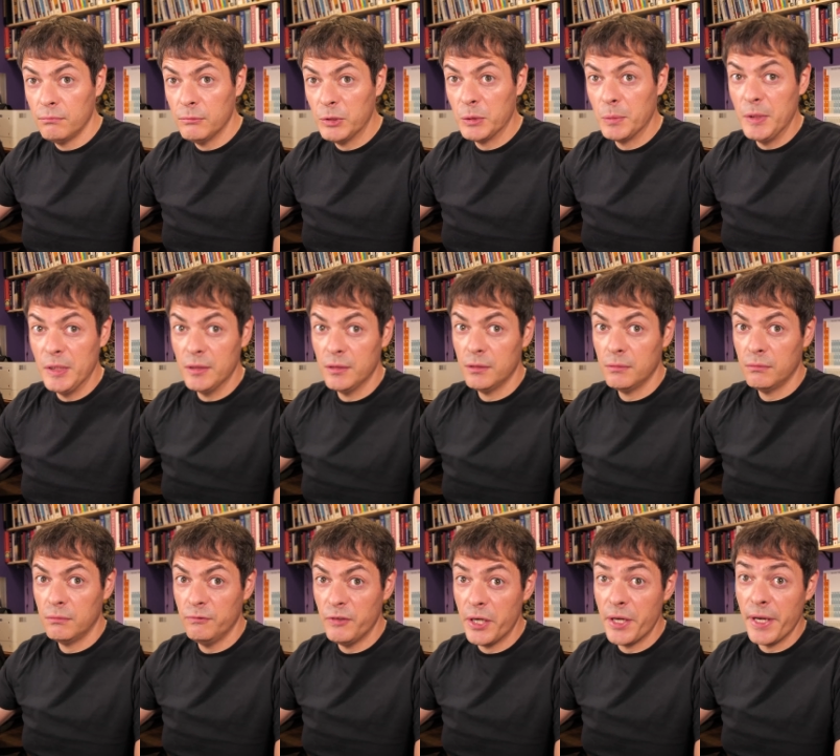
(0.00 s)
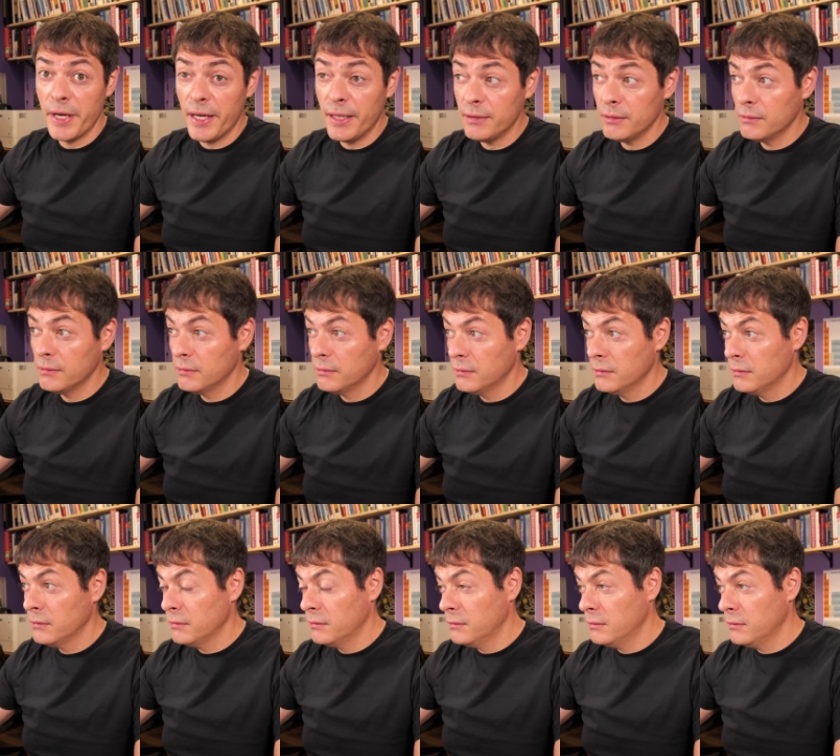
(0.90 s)
which means very hot.
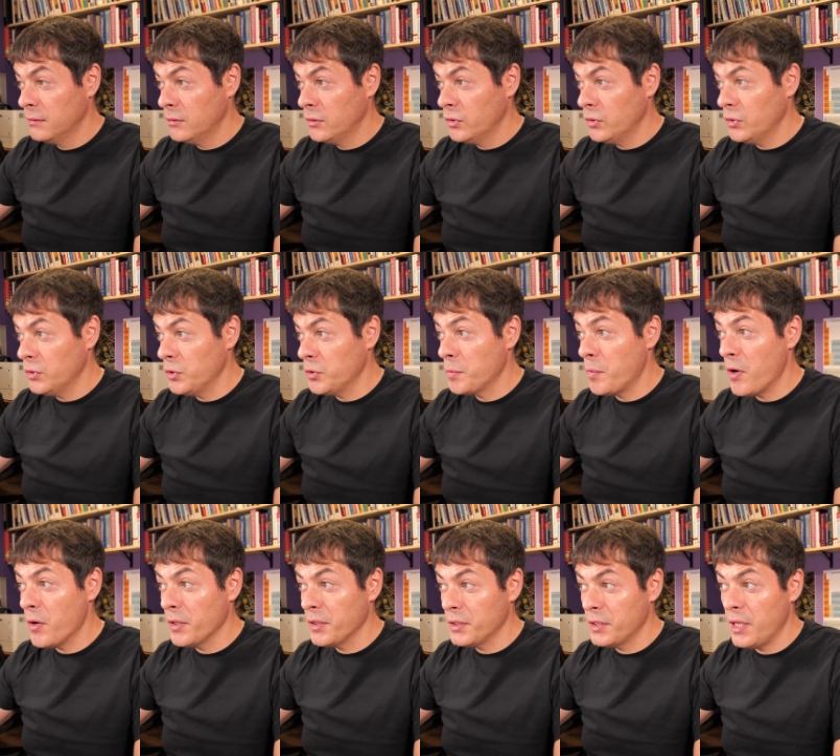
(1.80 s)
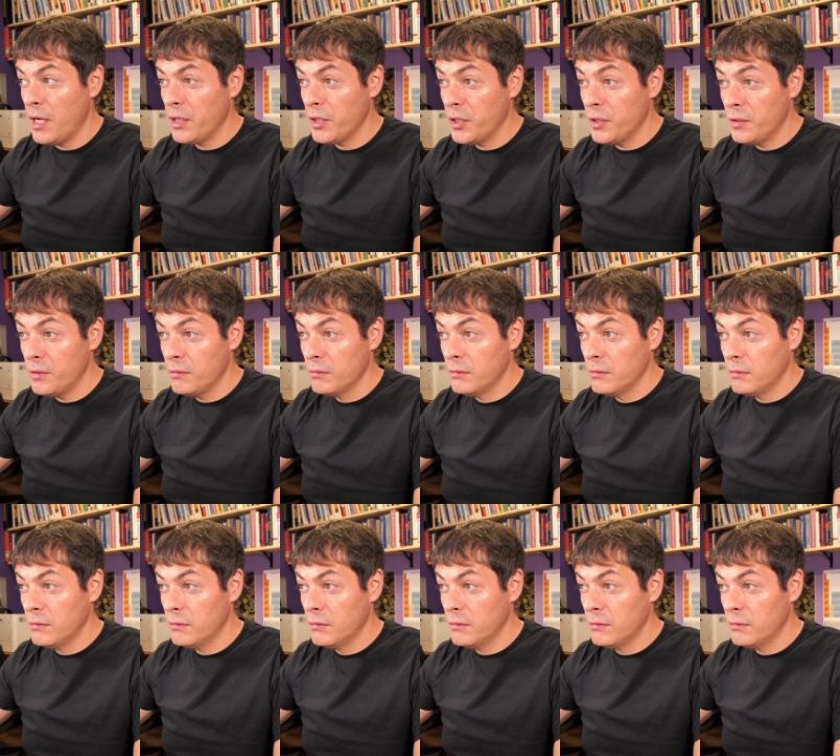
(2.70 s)
So spark is not good.